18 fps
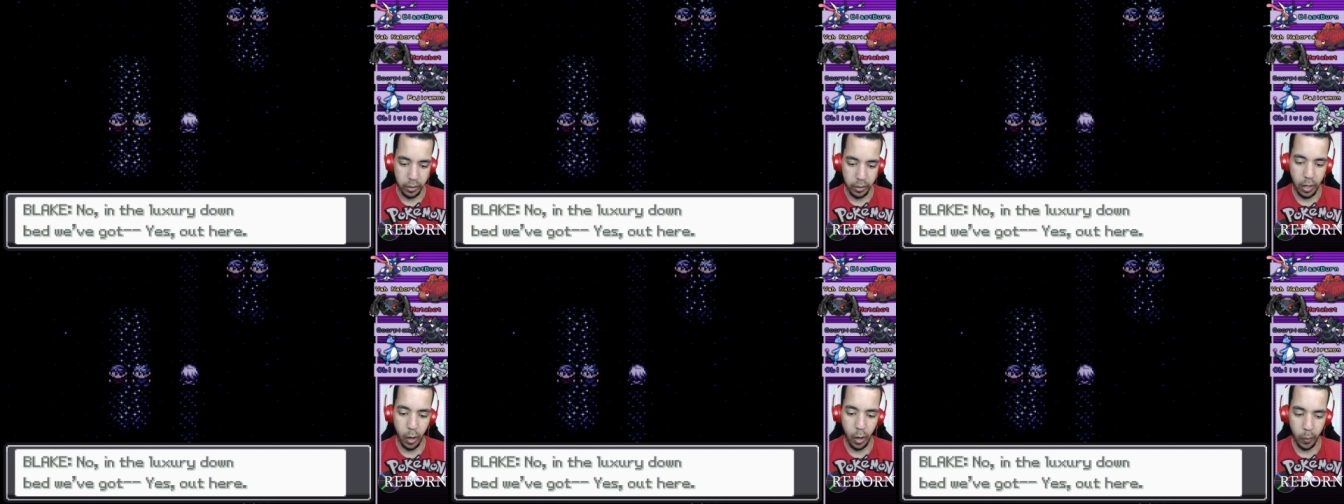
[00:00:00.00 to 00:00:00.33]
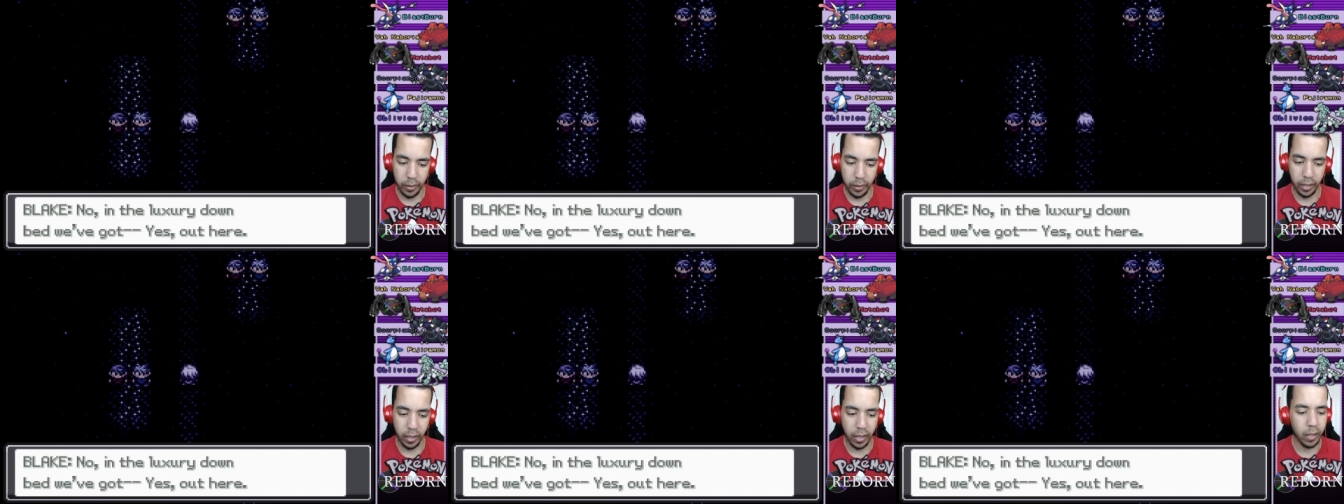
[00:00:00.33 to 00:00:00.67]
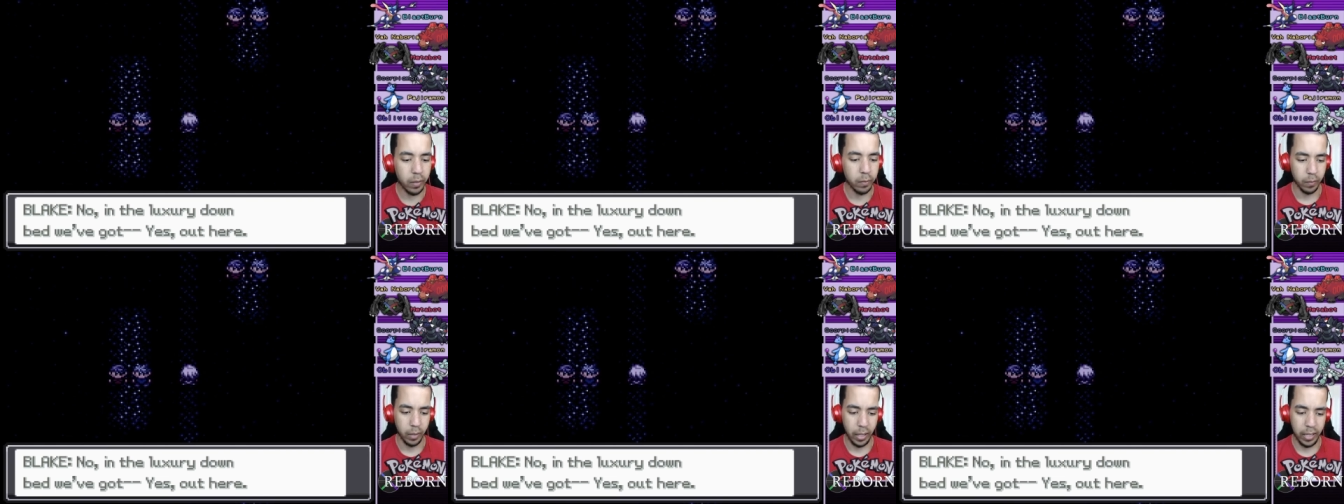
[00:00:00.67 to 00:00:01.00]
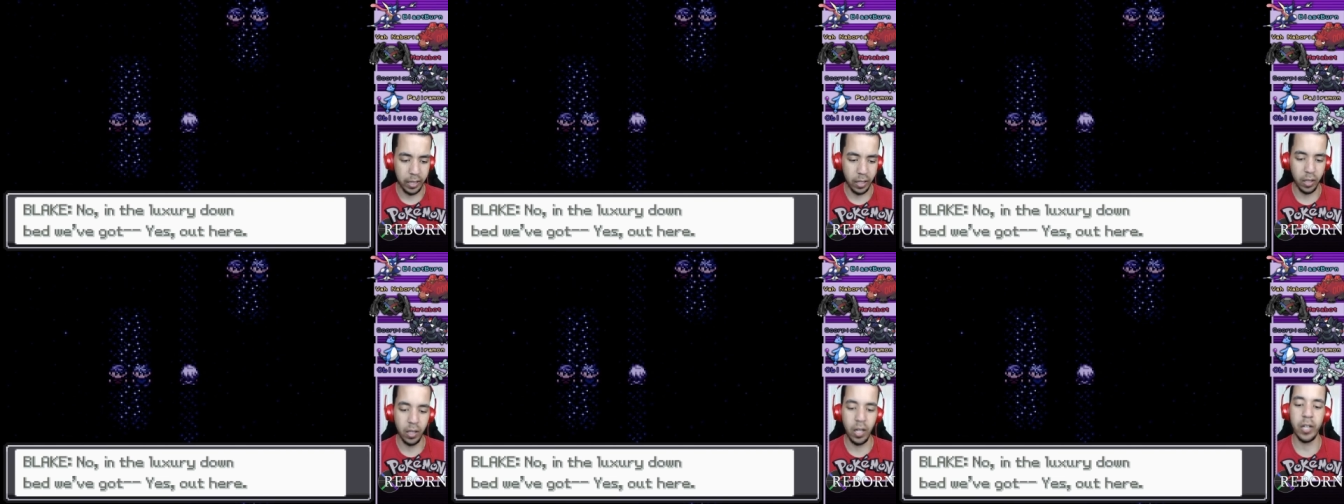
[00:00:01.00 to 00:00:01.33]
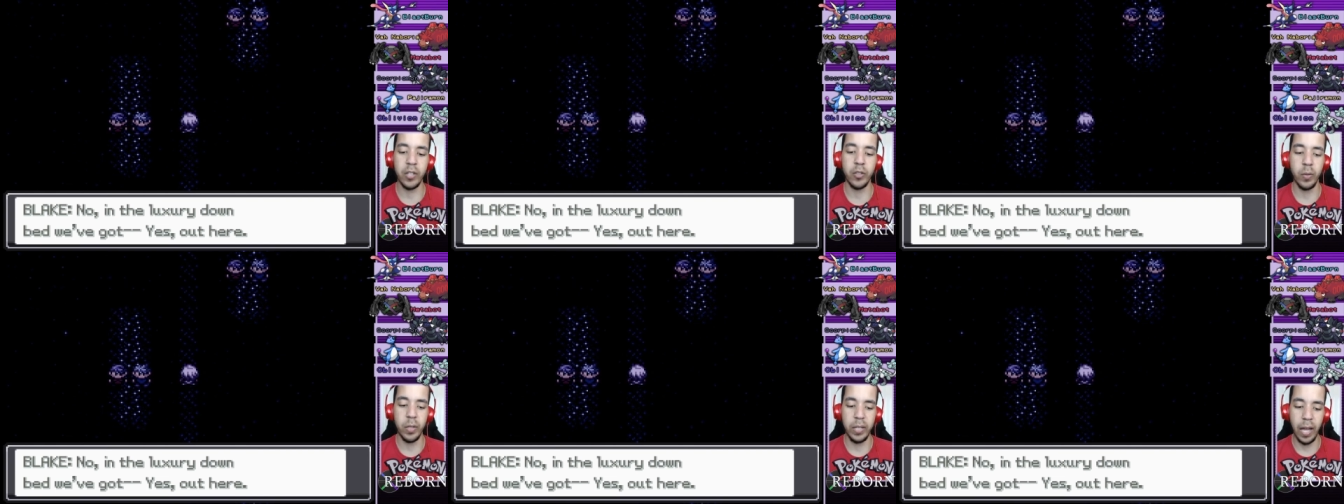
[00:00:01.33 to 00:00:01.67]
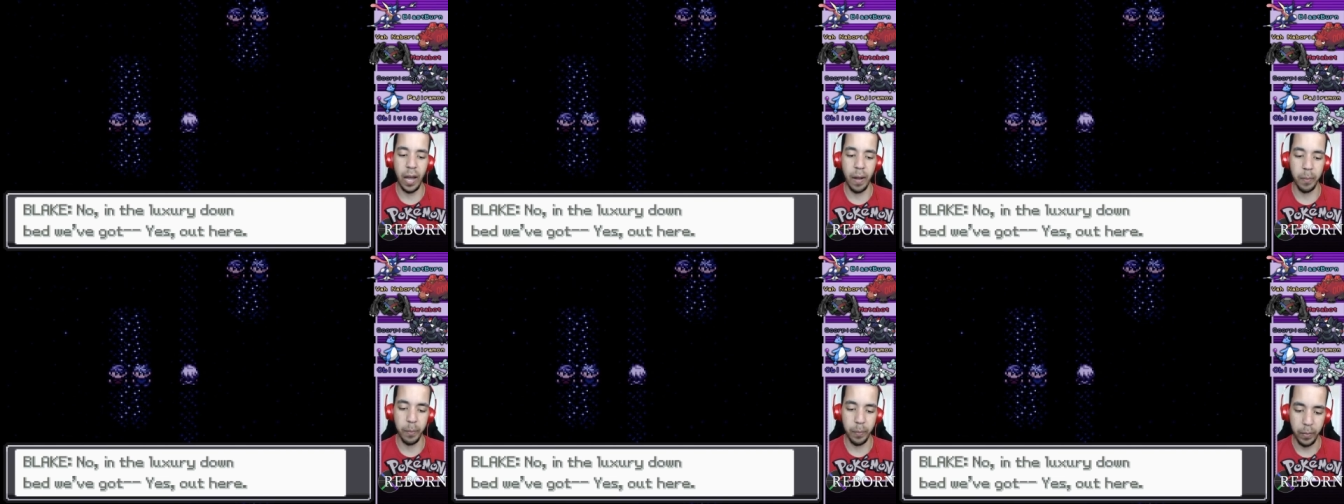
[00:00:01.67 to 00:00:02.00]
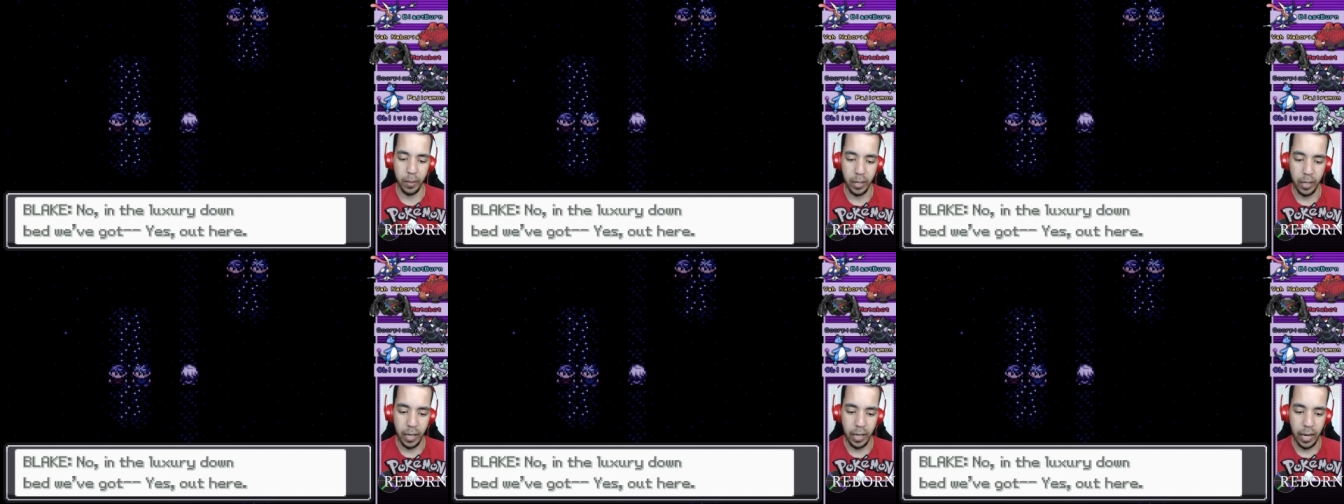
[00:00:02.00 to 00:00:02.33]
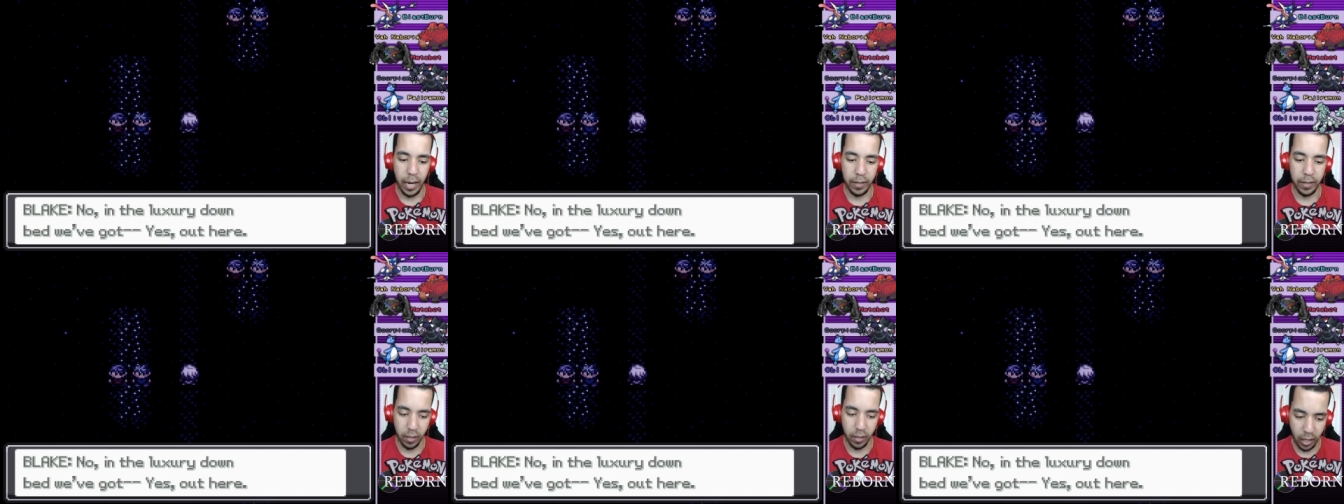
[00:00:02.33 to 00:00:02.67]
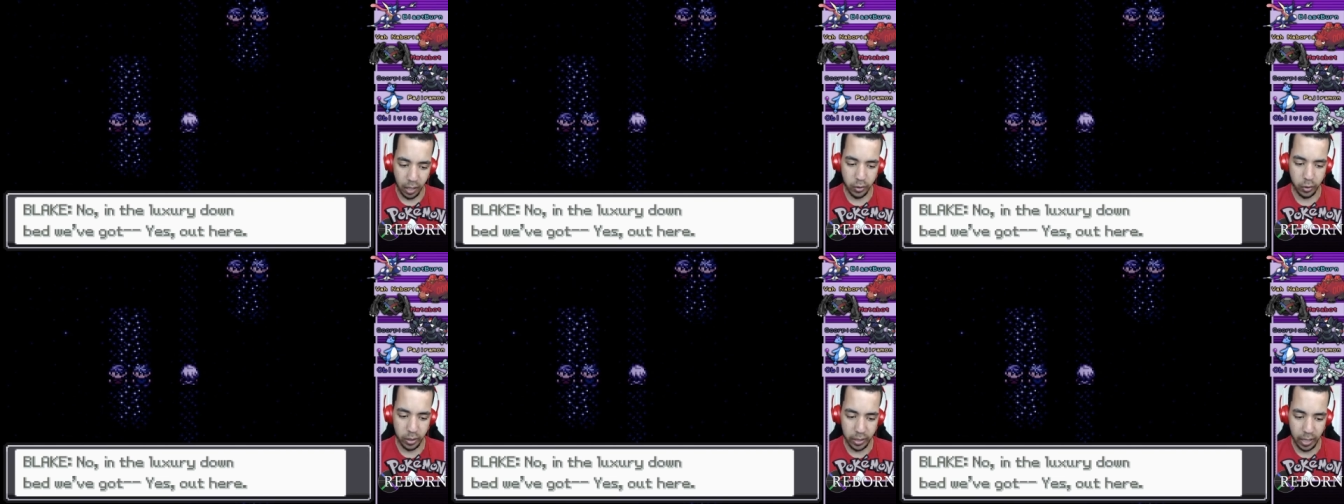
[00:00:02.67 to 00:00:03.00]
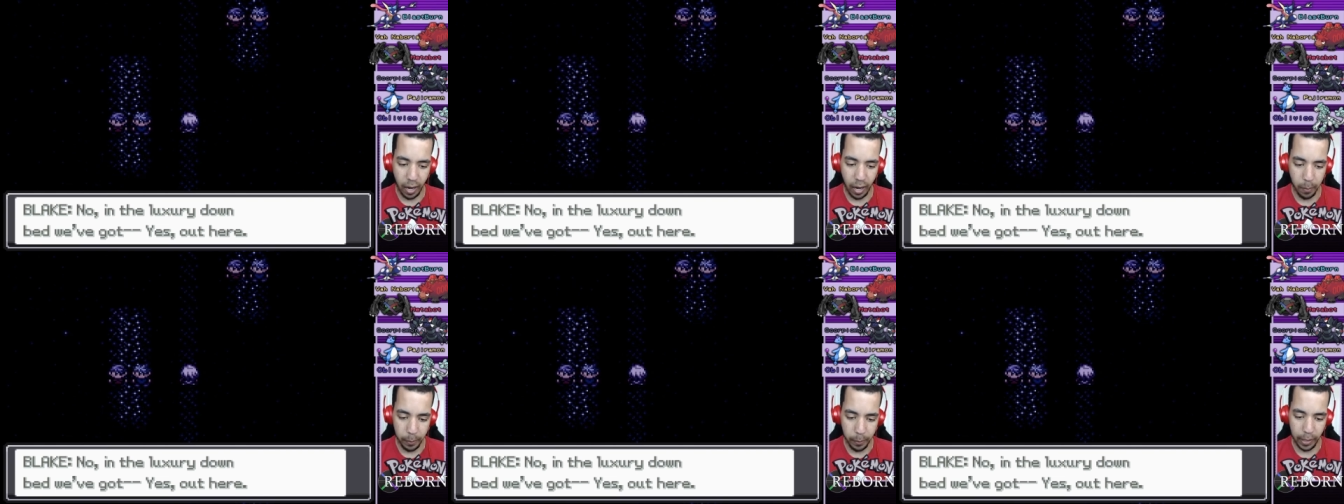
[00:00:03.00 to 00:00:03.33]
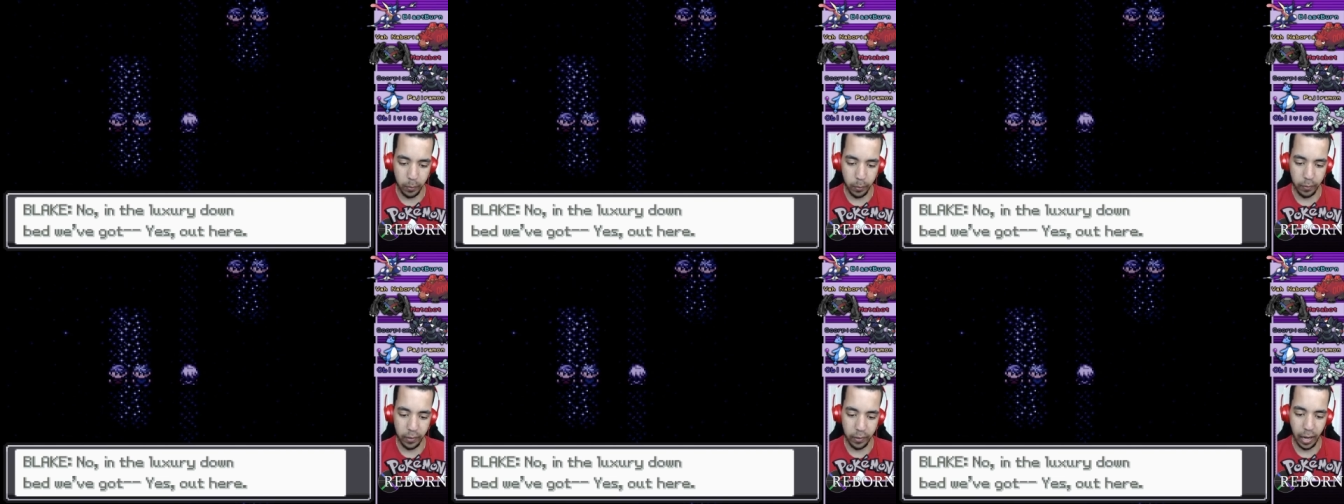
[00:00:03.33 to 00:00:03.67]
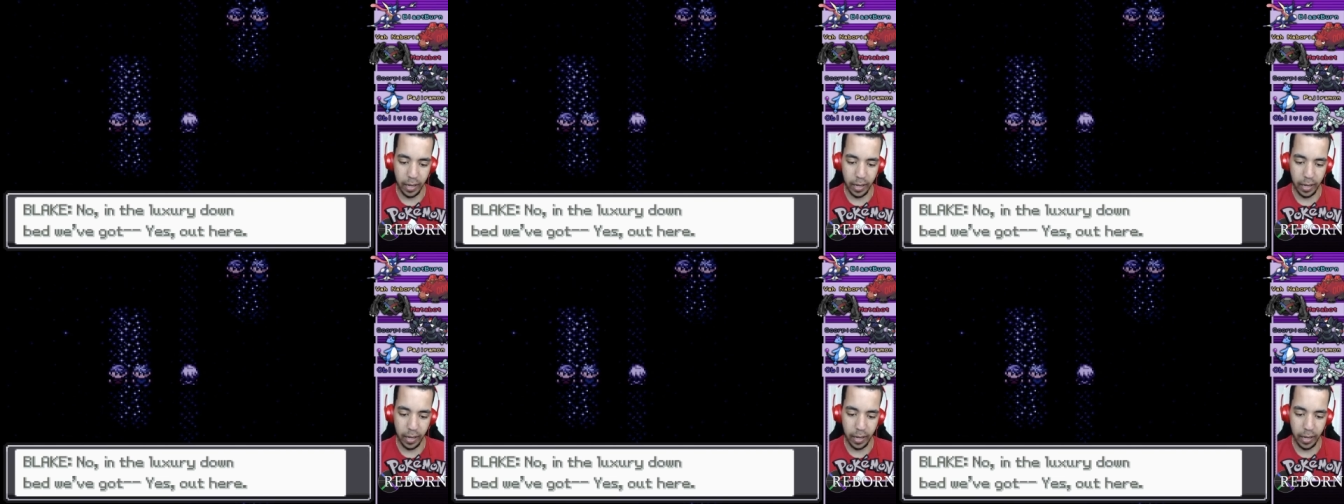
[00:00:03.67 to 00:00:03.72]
No, in the in the luxury down in the luxury down bed we've